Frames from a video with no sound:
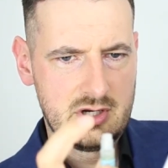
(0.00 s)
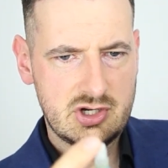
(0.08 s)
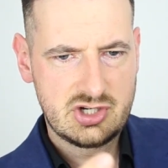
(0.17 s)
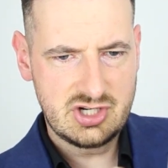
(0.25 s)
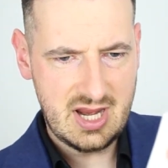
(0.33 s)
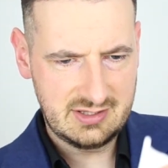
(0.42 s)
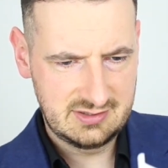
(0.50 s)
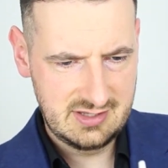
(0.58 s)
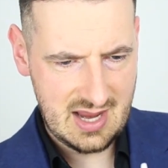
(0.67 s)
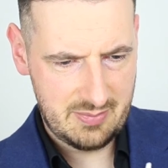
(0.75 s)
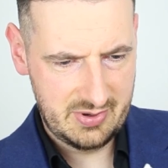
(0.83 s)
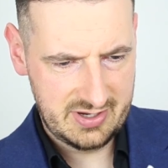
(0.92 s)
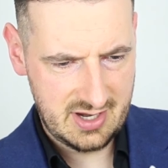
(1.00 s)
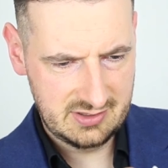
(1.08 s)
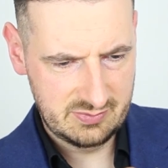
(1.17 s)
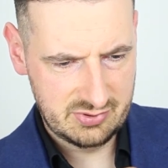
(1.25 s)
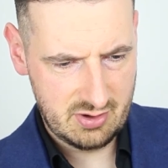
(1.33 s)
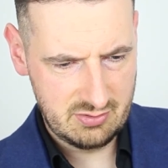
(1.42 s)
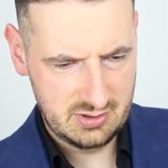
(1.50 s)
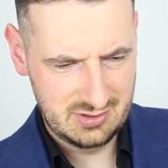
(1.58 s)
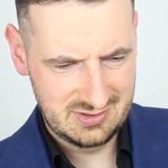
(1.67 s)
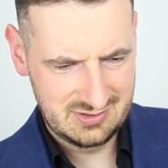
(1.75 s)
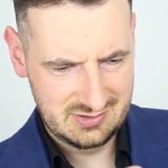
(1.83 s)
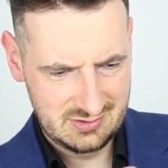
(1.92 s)
Shit, the applicator broke.
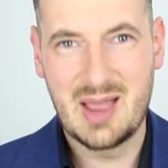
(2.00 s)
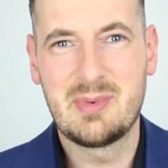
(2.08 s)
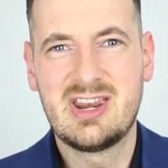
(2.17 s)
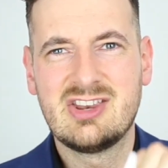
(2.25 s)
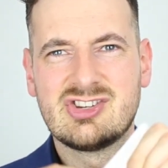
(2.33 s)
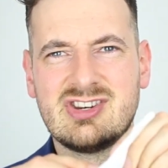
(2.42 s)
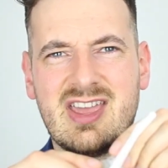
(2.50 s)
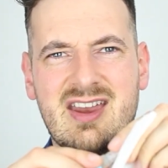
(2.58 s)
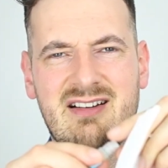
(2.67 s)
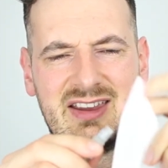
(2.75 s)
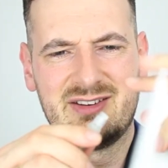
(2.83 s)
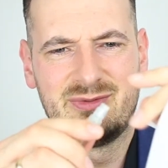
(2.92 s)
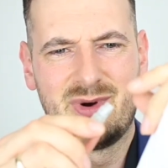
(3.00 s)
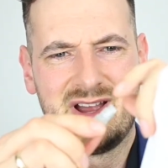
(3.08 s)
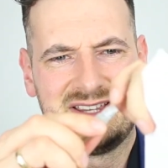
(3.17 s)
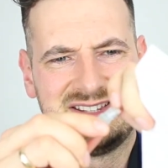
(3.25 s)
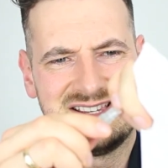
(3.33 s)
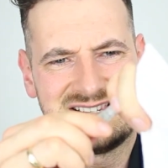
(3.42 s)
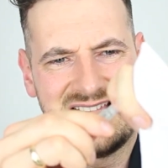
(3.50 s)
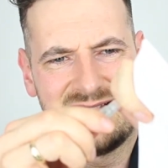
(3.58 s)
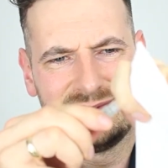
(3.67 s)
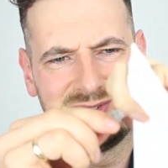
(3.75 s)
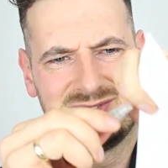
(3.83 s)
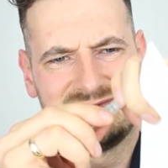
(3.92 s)
I'm an engineer, I can work this
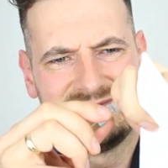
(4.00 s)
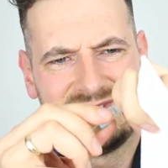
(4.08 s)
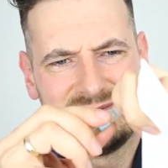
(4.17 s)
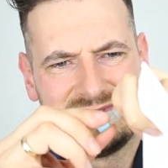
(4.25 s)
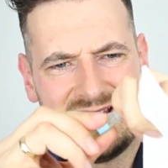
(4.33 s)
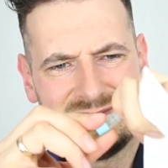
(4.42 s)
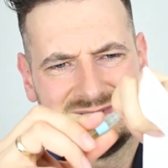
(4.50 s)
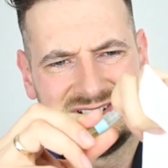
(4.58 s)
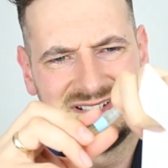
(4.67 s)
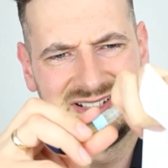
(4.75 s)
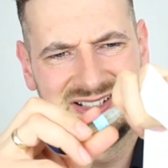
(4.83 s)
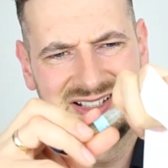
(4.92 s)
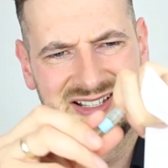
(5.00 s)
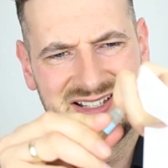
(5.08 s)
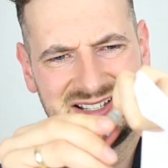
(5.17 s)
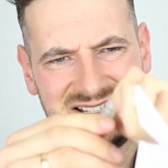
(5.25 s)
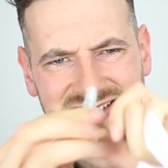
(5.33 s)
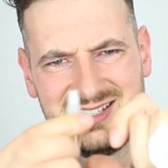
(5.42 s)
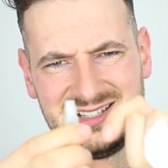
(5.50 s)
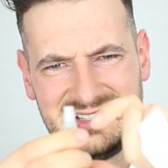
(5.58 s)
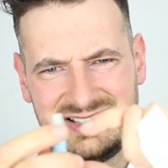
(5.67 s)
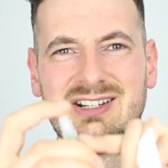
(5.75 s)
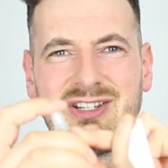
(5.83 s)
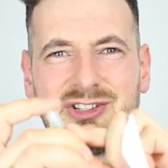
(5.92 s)
out, no doubt.
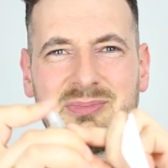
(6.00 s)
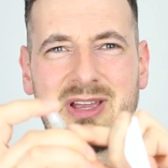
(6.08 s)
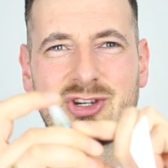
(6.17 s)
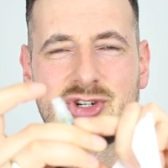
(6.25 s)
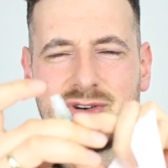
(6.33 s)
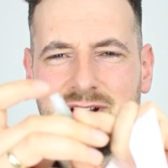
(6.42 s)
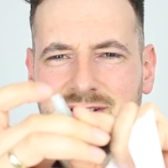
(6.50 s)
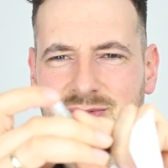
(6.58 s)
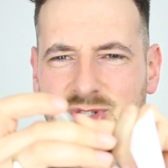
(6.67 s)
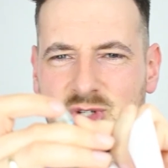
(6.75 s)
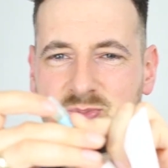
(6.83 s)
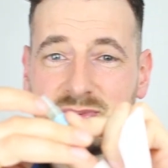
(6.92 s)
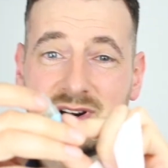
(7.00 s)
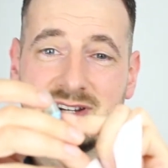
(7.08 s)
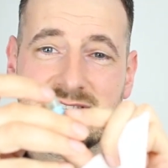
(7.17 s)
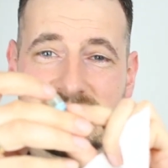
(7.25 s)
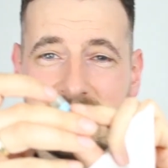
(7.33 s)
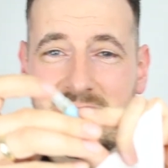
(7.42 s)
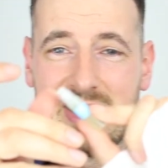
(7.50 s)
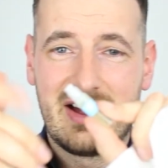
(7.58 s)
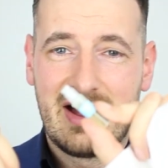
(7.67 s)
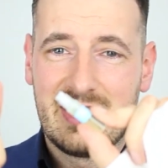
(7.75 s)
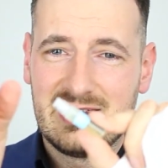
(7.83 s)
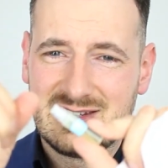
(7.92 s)
Need to make sure I don't spray this in my
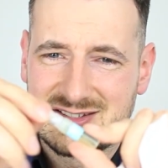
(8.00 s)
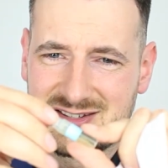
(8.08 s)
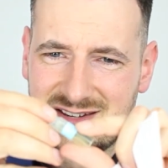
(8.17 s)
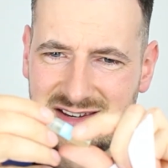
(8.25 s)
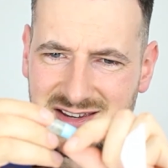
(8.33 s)
eyes.